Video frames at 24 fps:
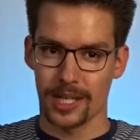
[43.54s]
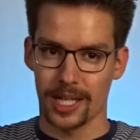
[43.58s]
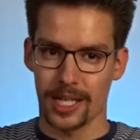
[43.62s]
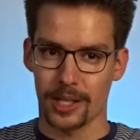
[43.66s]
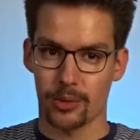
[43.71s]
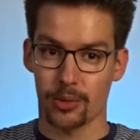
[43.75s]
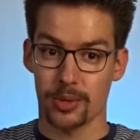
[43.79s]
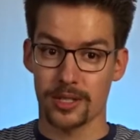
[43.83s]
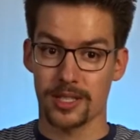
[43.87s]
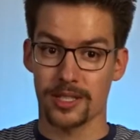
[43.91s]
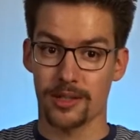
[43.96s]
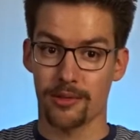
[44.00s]
It
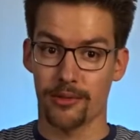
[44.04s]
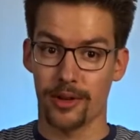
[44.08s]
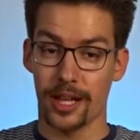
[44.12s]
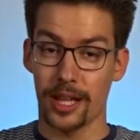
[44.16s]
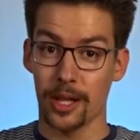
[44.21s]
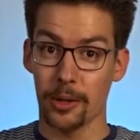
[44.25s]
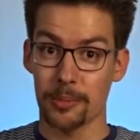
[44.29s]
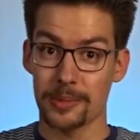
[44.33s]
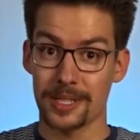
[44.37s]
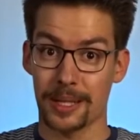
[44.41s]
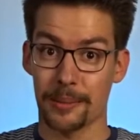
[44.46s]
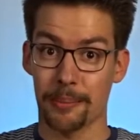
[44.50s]
was
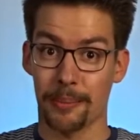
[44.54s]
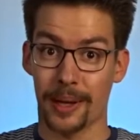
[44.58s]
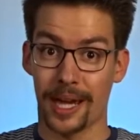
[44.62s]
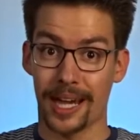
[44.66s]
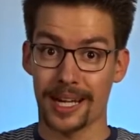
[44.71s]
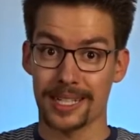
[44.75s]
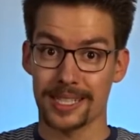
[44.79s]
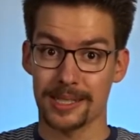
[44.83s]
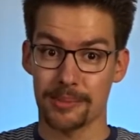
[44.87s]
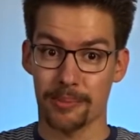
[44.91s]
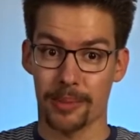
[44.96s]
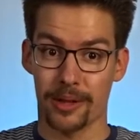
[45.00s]
developed and
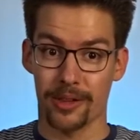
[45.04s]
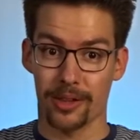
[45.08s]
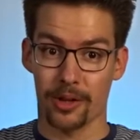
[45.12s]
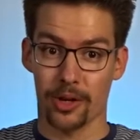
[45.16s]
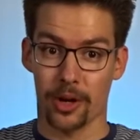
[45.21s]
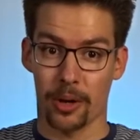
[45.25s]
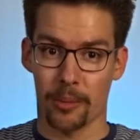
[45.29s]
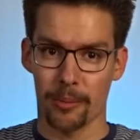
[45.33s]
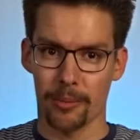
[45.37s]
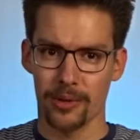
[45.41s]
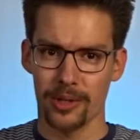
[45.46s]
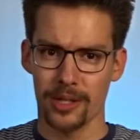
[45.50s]
backed by the
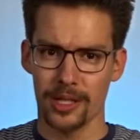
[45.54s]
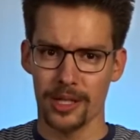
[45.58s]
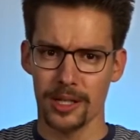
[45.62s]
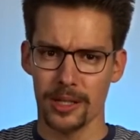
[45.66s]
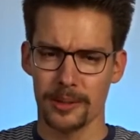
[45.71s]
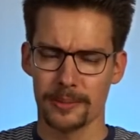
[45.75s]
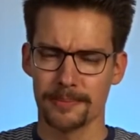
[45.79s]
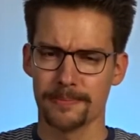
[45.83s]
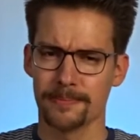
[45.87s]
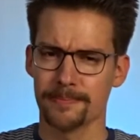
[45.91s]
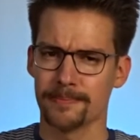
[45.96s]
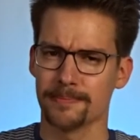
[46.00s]
company
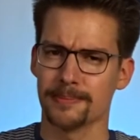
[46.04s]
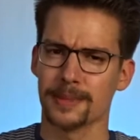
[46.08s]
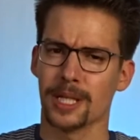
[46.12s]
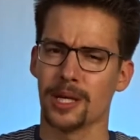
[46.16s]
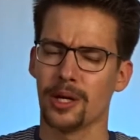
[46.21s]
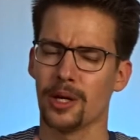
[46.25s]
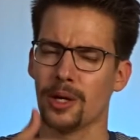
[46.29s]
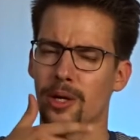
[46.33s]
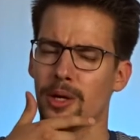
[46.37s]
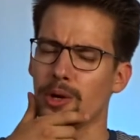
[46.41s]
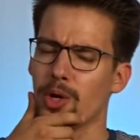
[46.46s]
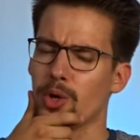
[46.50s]

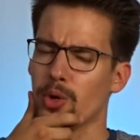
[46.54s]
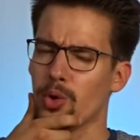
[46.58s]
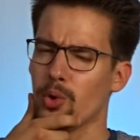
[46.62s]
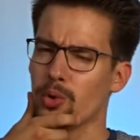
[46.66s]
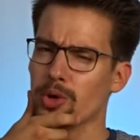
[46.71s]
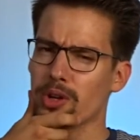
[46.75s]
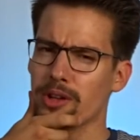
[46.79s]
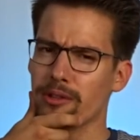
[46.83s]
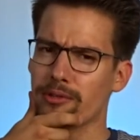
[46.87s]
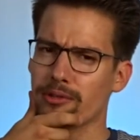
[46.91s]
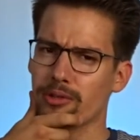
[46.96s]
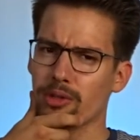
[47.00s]
Who
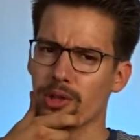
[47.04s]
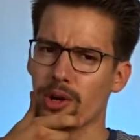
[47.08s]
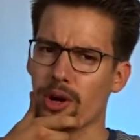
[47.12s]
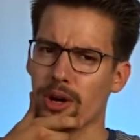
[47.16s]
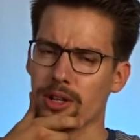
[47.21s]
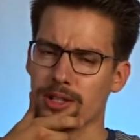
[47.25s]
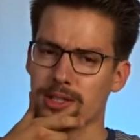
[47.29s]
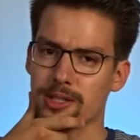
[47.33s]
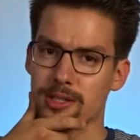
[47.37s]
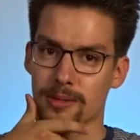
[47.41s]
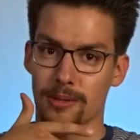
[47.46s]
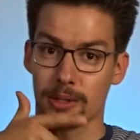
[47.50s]
Would Have
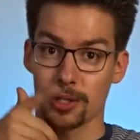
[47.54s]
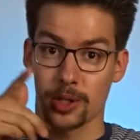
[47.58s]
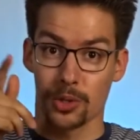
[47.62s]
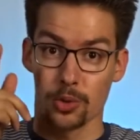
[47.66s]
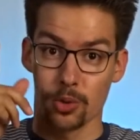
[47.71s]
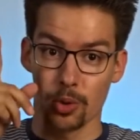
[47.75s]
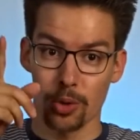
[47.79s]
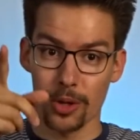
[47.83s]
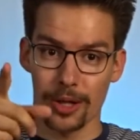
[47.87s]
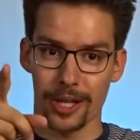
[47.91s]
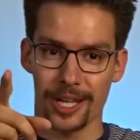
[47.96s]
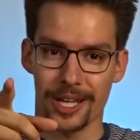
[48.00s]
Thought?
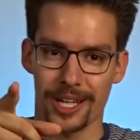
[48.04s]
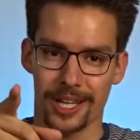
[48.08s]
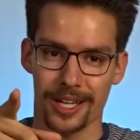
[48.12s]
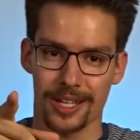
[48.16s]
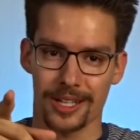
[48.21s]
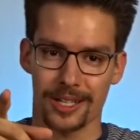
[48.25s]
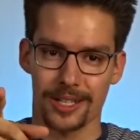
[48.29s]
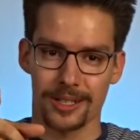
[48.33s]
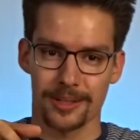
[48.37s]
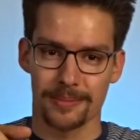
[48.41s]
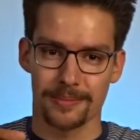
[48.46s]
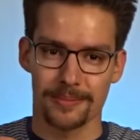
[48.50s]
Google Inc.,
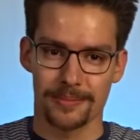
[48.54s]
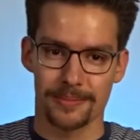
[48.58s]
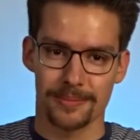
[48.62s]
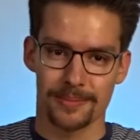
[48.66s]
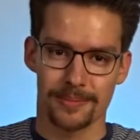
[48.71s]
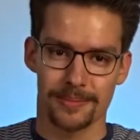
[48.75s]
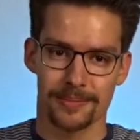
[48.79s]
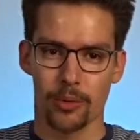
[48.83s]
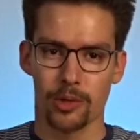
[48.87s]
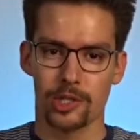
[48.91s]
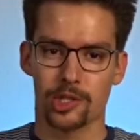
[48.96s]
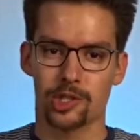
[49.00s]

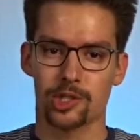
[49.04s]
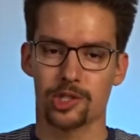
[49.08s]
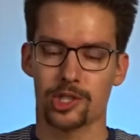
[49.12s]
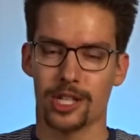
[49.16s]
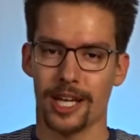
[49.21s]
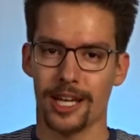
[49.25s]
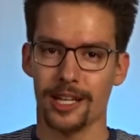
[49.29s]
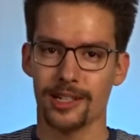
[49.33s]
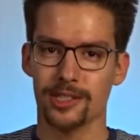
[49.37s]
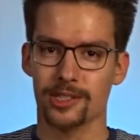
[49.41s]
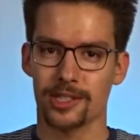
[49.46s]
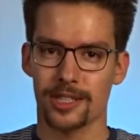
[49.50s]
which
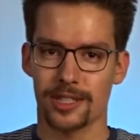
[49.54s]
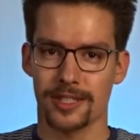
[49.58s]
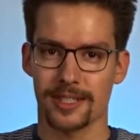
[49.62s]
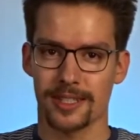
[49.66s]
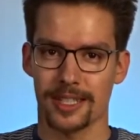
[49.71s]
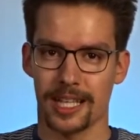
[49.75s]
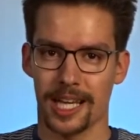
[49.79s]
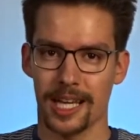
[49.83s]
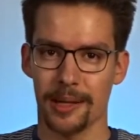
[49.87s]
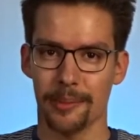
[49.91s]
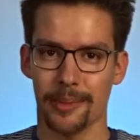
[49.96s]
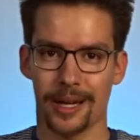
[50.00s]
changed its
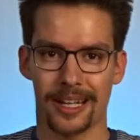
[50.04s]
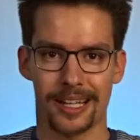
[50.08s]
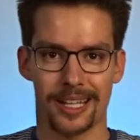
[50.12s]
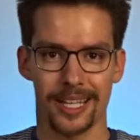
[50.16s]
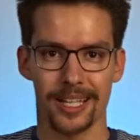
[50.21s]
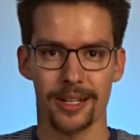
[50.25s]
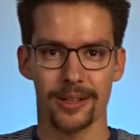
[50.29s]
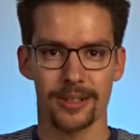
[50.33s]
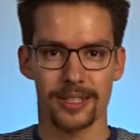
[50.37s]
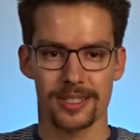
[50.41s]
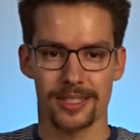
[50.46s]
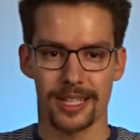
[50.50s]
name and
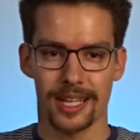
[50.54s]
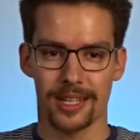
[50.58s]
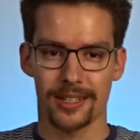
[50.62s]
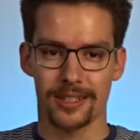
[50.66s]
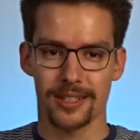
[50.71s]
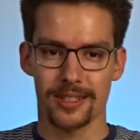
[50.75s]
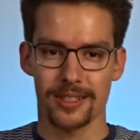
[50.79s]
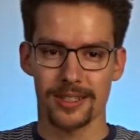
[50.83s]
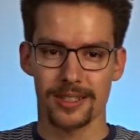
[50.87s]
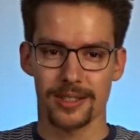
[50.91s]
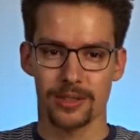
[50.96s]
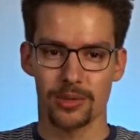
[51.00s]
legal
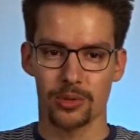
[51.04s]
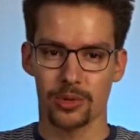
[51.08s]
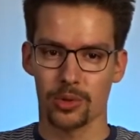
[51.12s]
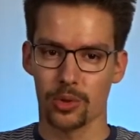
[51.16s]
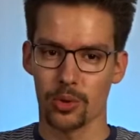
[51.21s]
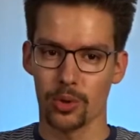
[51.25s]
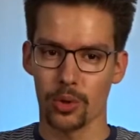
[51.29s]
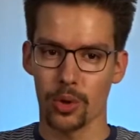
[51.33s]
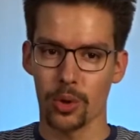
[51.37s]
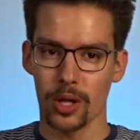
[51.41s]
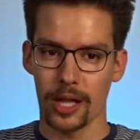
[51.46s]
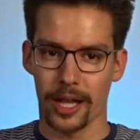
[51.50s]
status to
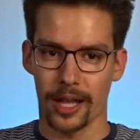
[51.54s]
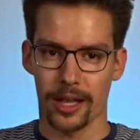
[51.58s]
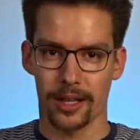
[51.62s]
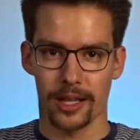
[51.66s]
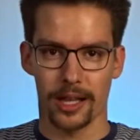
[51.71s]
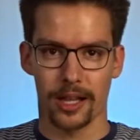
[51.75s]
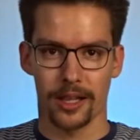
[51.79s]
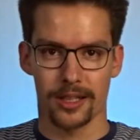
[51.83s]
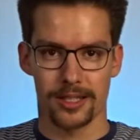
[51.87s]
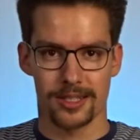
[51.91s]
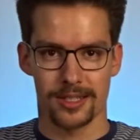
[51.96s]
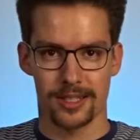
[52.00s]
Google
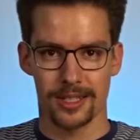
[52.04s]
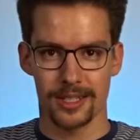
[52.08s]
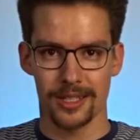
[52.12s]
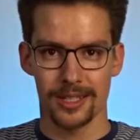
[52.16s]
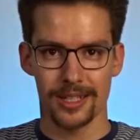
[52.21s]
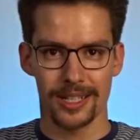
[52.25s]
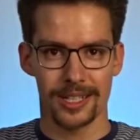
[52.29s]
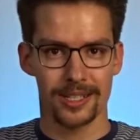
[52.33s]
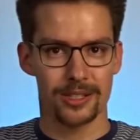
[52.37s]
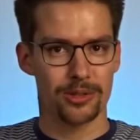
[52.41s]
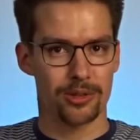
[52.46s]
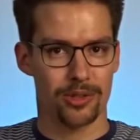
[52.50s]
LLC
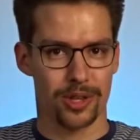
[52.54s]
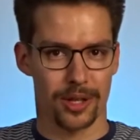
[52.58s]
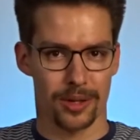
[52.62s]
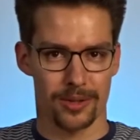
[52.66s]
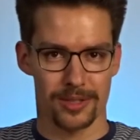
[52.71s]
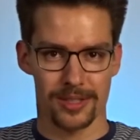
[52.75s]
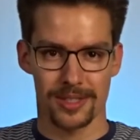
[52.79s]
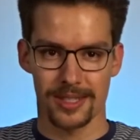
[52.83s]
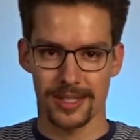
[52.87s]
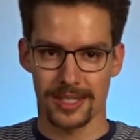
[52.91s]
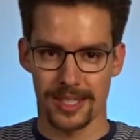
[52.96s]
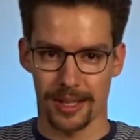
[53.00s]
in
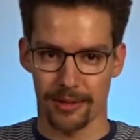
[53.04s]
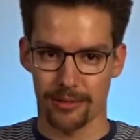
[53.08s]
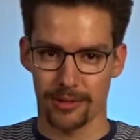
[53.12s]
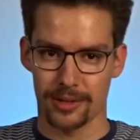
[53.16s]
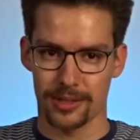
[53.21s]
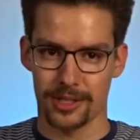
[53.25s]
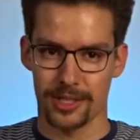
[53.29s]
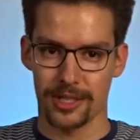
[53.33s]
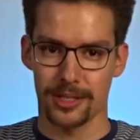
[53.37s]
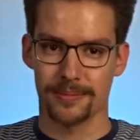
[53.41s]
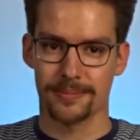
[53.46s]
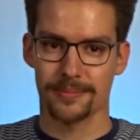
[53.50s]

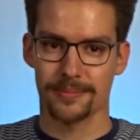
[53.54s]
2017.